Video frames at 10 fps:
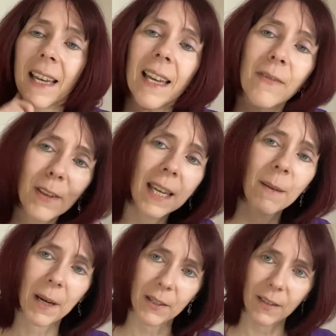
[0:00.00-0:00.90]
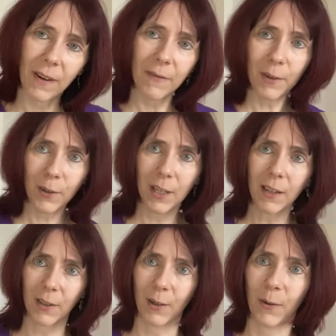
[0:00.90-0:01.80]
If you think about it, 500
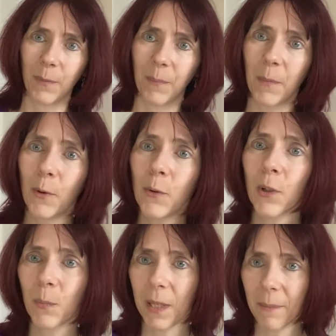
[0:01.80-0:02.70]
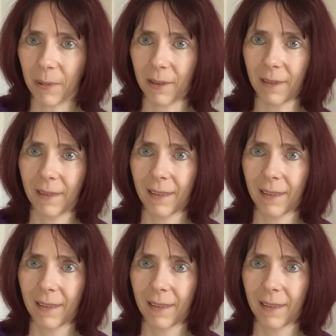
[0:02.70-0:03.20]
years ago, most people